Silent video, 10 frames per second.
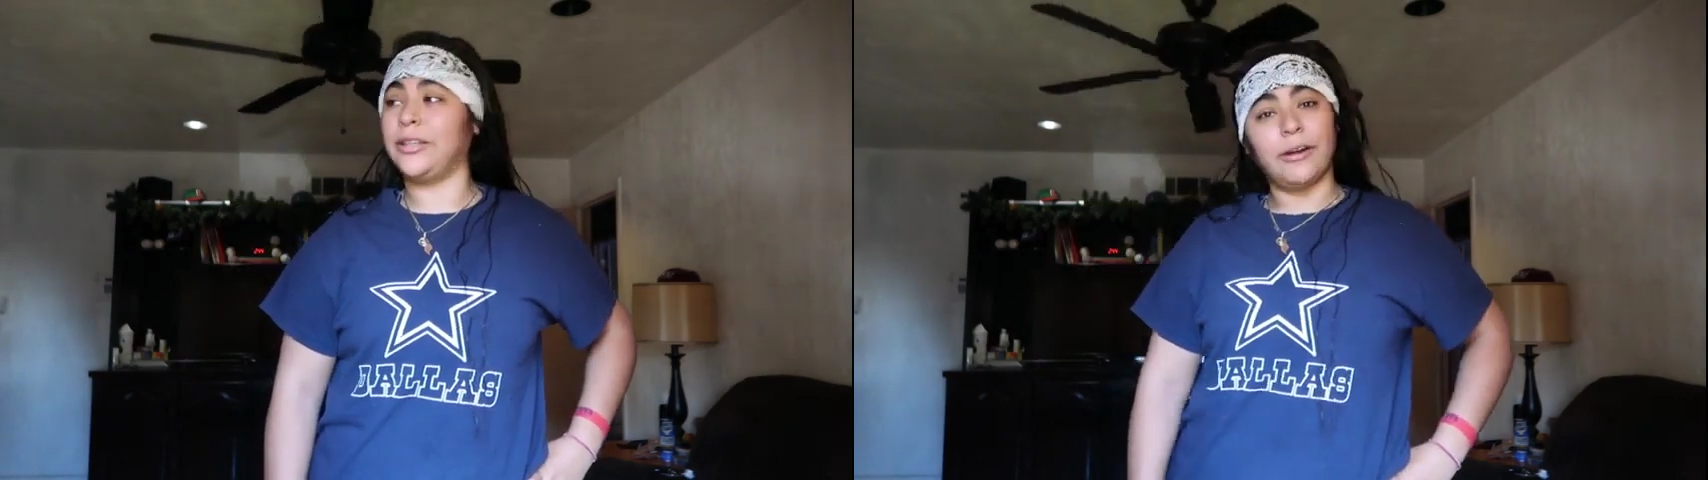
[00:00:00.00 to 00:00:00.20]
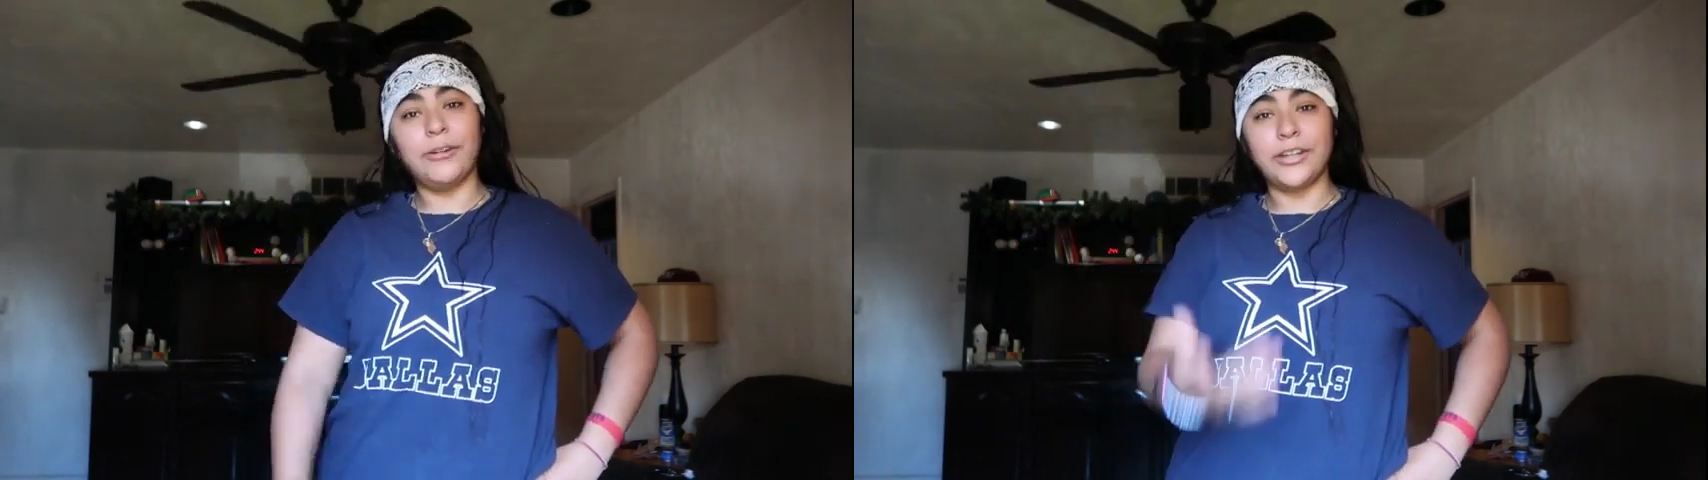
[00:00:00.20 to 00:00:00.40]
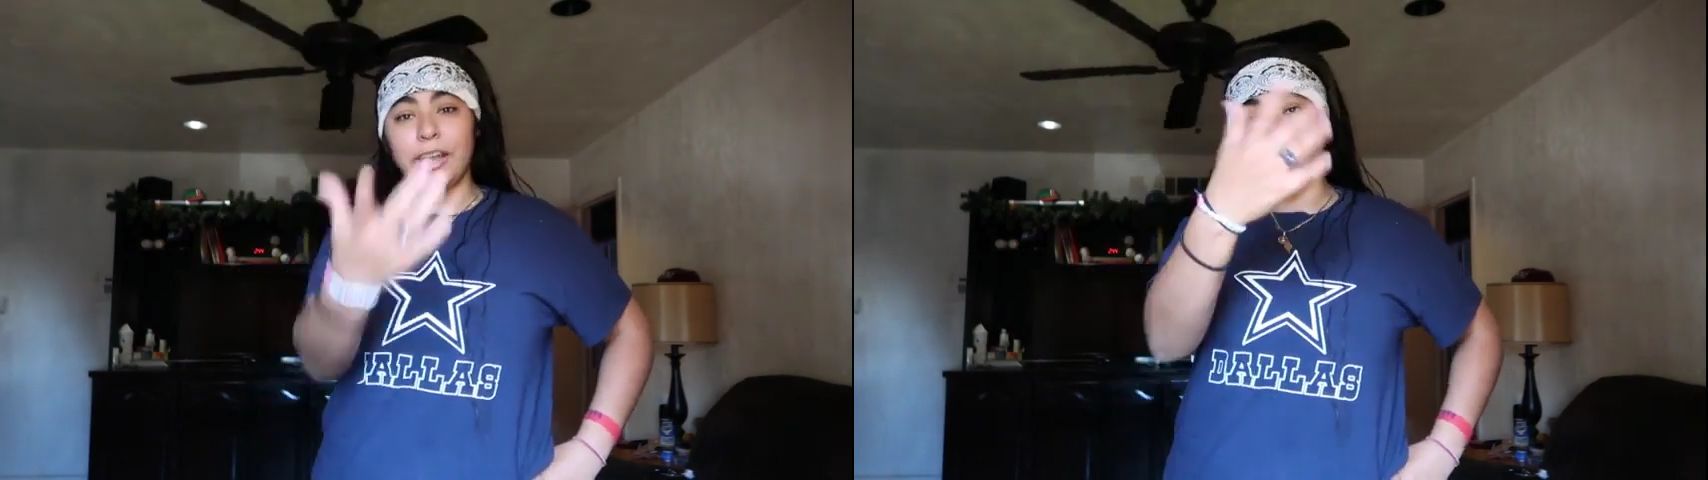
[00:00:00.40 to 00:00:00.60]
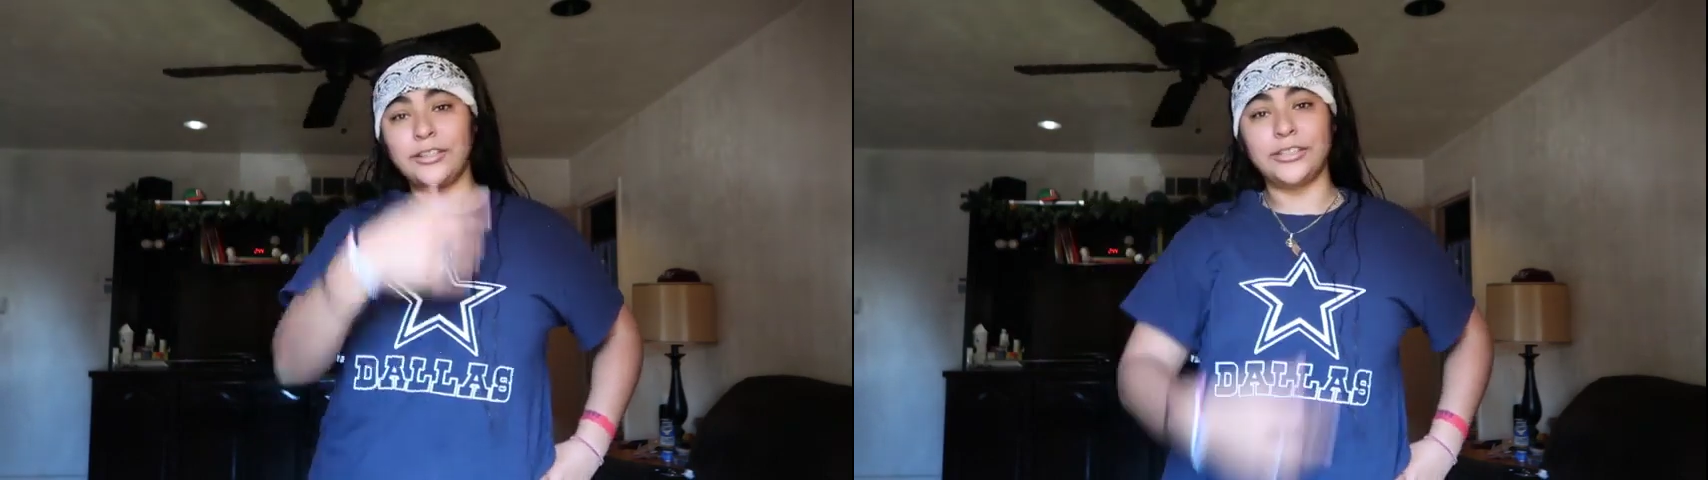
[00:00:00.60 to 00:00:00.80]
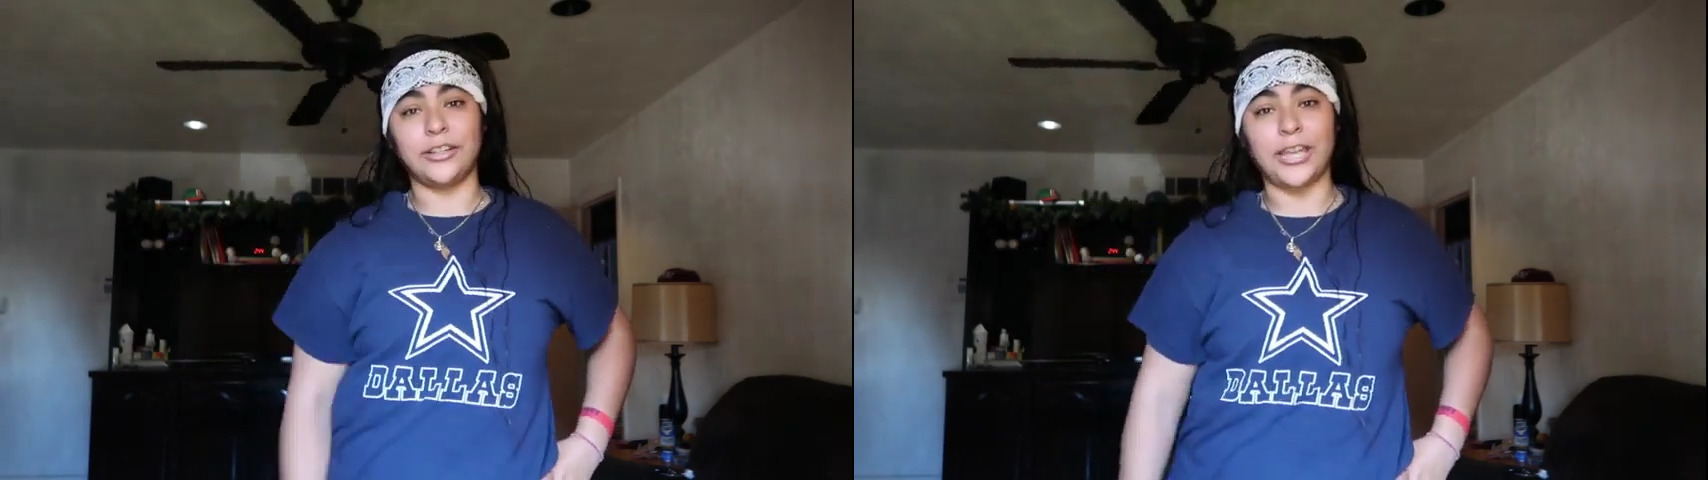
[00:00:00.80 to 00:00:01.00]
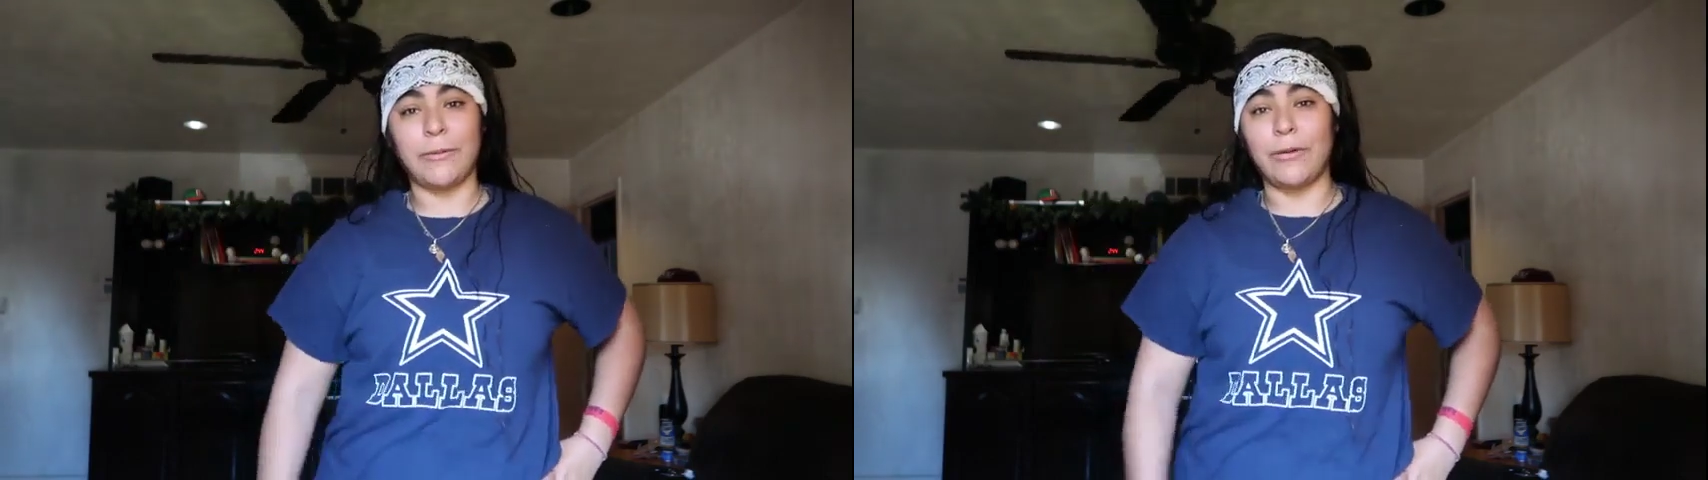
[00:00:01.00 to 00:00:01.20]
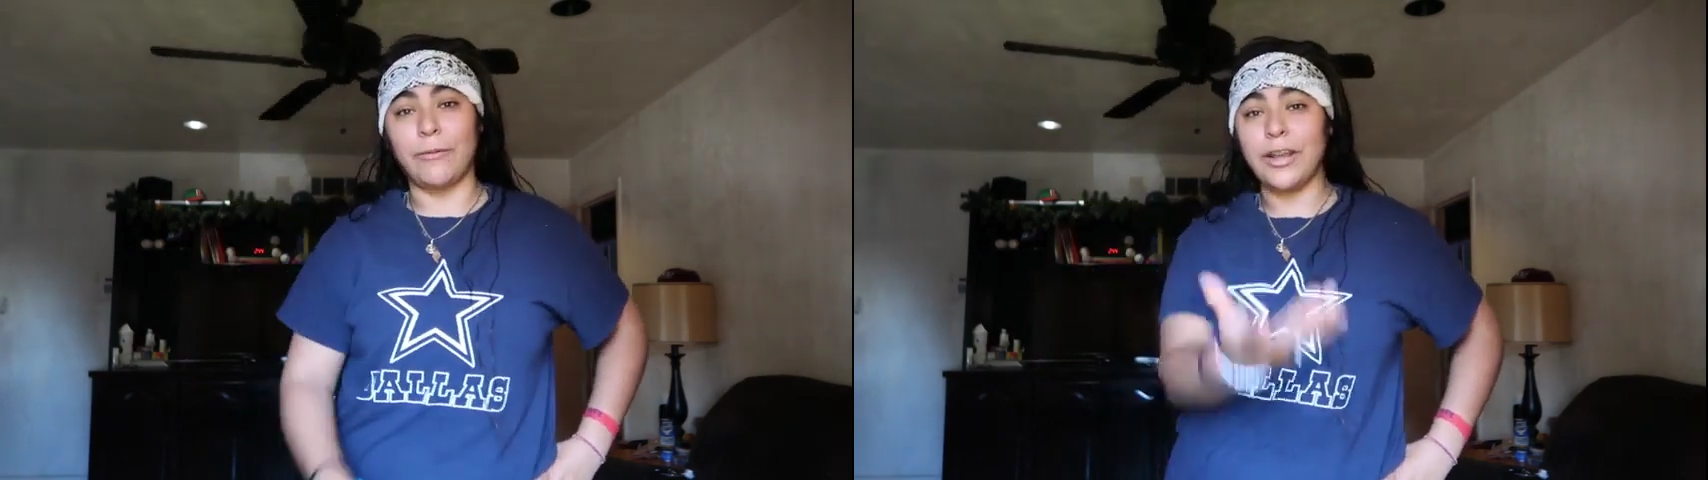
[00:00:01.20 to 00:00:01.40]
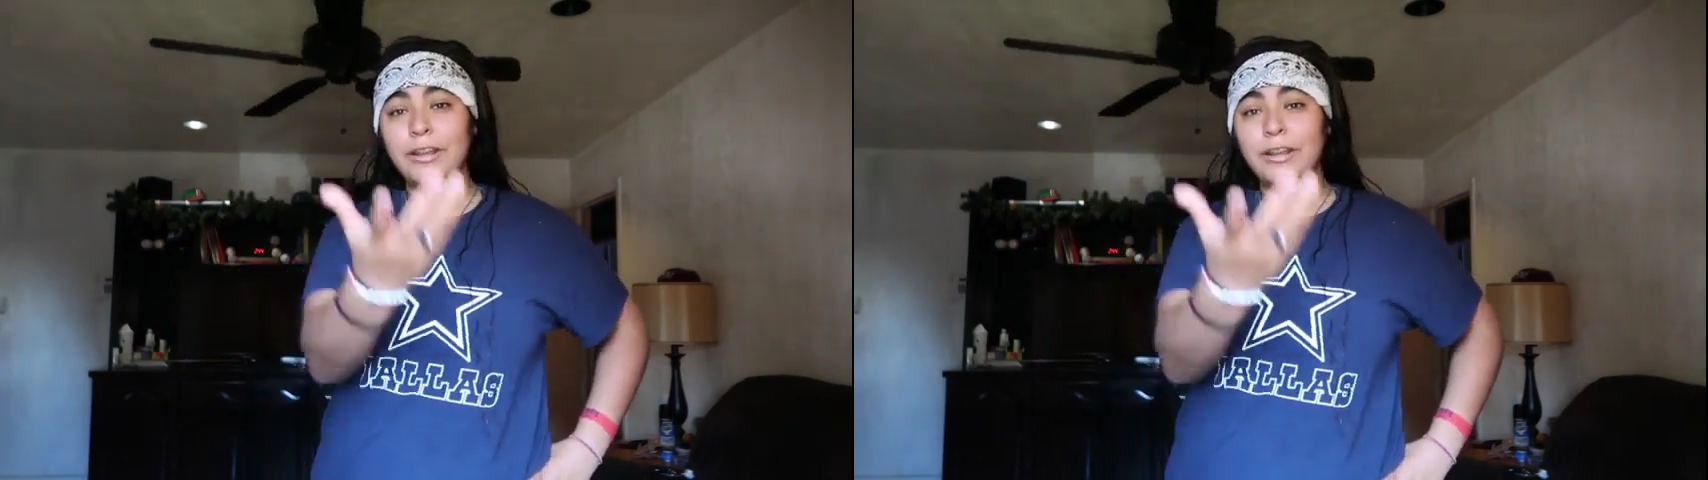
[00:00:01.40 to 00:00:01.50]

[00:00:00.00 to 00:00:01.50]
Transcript: I wonder how it looks on camera.